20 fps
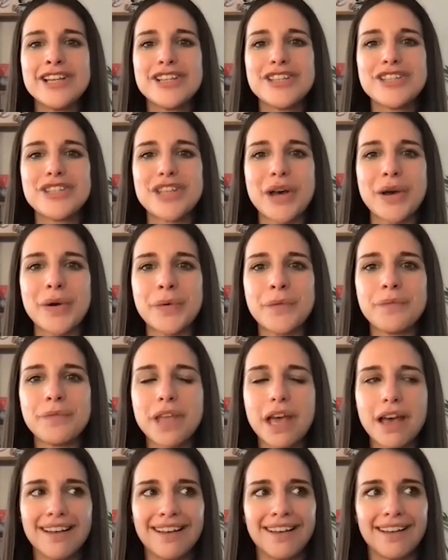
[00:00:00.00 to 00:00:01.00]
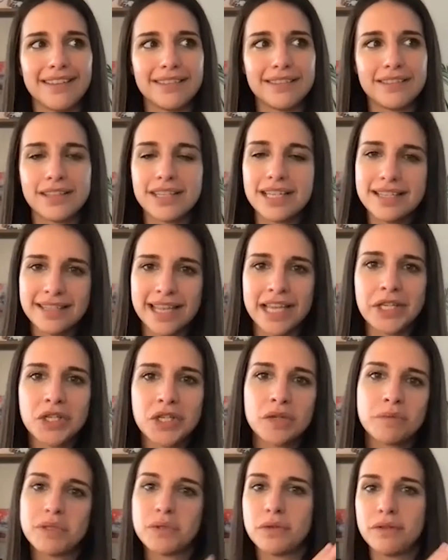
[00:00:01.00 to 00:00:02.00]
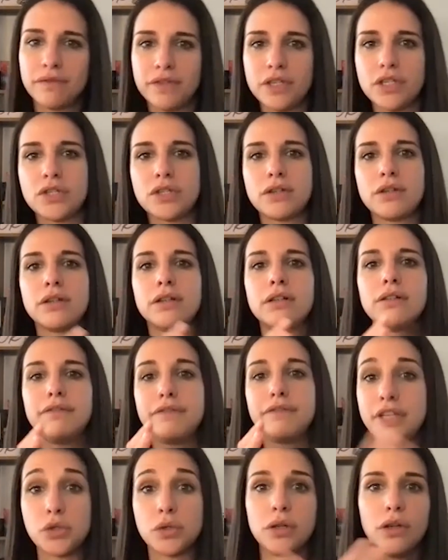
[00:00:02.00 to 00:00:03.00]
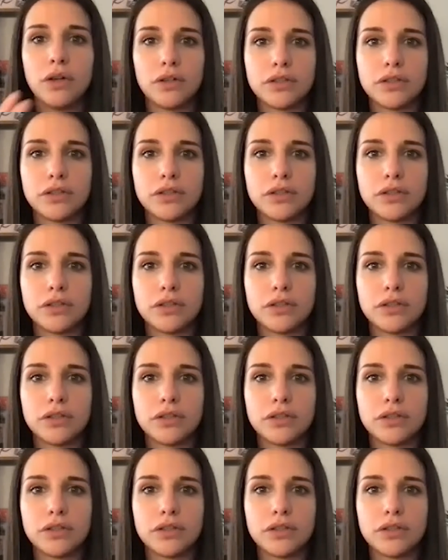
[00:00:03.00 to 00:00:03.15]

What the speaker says: So the distinction between visual,